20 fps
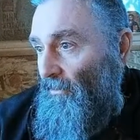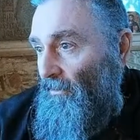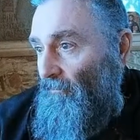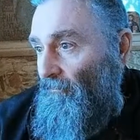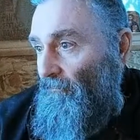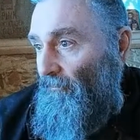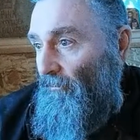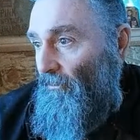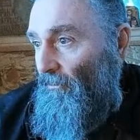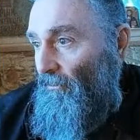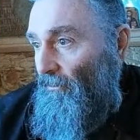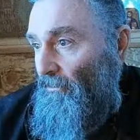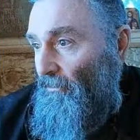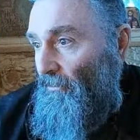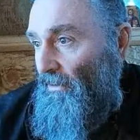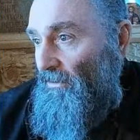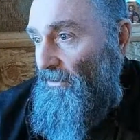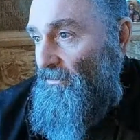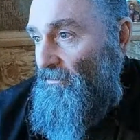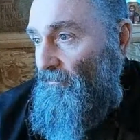for the
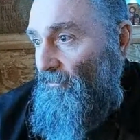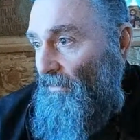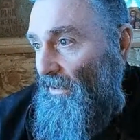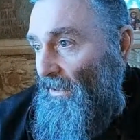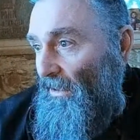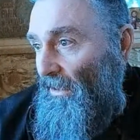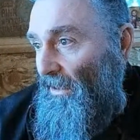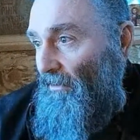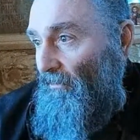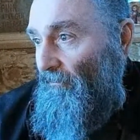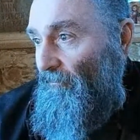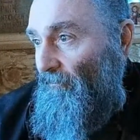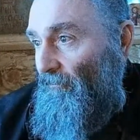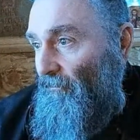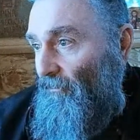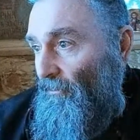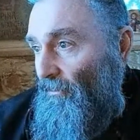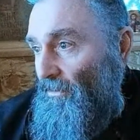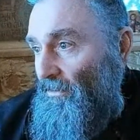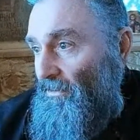rest of my life,
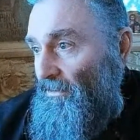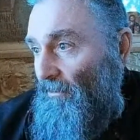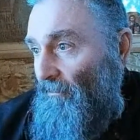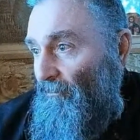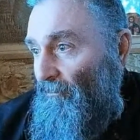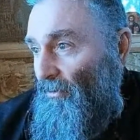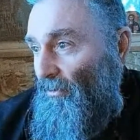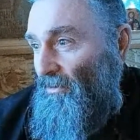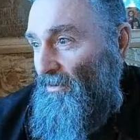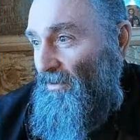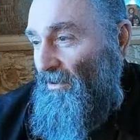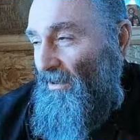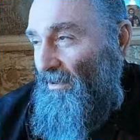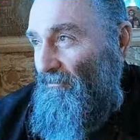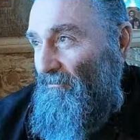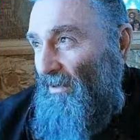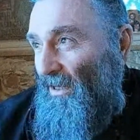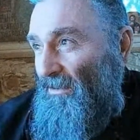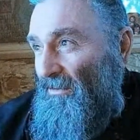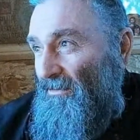or at some point
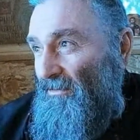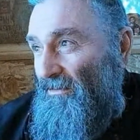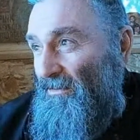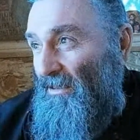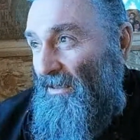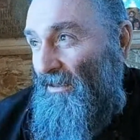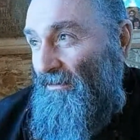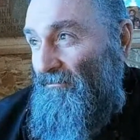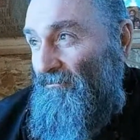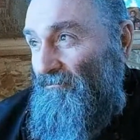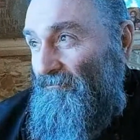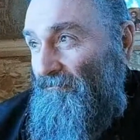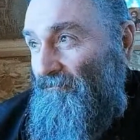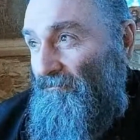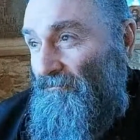going back to town?